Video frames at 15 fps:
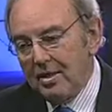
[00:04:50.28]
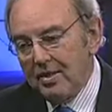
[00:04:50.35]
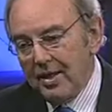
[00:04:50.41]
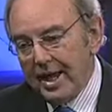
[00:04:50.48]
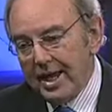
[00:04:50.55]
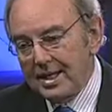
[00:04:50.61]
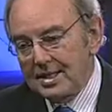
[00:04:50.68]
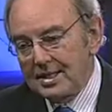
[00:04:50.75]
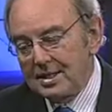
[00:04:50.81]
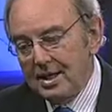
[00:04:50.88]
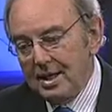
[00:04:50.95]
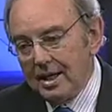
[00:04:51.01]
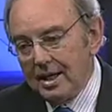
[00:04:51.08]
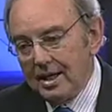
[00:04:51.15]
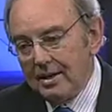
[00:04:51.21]
that
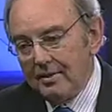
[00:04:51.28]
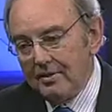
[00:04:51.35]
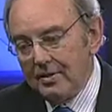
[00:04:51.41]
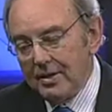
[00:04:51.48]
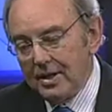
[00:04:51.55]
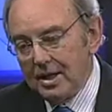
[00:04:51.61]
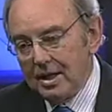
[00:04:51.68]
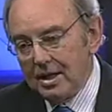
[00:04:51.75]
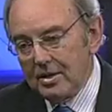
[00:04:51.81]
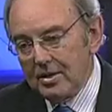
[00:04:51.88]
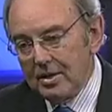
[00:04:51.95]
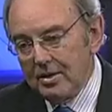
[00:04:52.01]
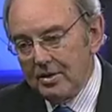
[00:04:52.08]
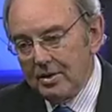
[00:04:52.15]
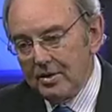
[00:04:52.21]
the
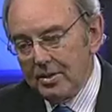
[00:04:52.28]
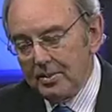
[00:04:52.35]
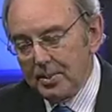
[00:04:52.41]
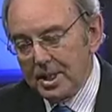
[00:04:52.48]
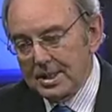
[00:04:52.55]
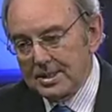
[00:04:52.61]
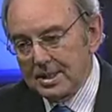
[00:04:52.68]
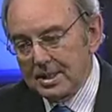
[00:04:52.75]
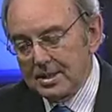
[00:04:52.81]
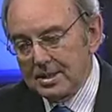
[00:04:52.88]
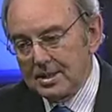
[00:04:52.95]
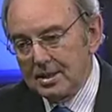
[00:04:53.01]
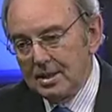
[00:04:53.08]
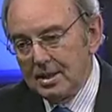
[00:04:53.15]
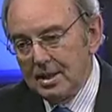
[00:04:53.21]

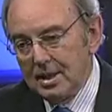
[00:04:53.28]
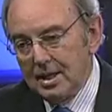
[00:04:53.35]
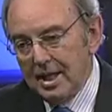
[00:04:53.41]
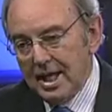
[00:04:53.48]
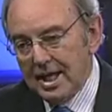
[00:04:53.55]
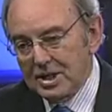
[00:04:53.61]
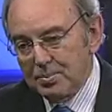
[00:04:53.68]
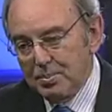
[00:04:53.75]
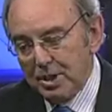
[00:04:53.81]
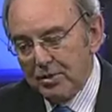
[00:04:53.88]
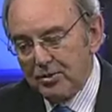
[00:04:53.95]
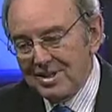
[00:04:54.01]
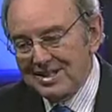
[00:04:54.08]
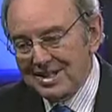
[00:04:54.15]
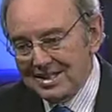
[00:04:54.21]
president has been
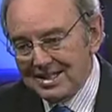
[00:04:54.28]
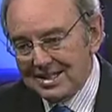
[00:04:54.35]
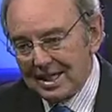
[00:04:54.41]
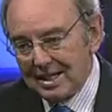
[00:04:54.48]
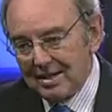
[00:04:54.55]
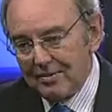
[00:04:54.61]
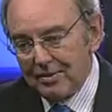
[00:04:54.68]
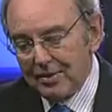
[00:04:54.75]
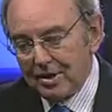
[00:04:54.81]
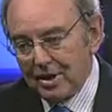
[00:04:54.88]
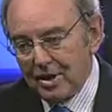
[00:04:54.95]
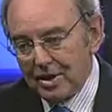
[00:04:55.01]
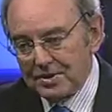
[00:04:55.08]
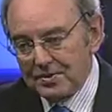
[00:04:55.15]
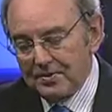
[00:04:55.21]
resisting for the
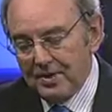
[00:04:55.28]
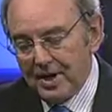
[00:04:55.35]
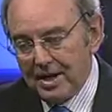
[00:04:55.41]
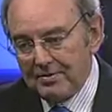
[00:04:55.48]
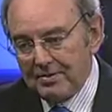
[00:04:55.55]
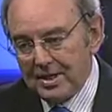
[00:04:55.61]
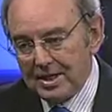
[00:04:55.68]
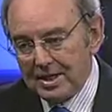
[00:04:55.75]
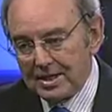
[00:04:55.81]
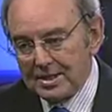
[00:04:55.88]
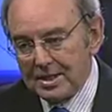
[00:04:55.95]
last 5 years.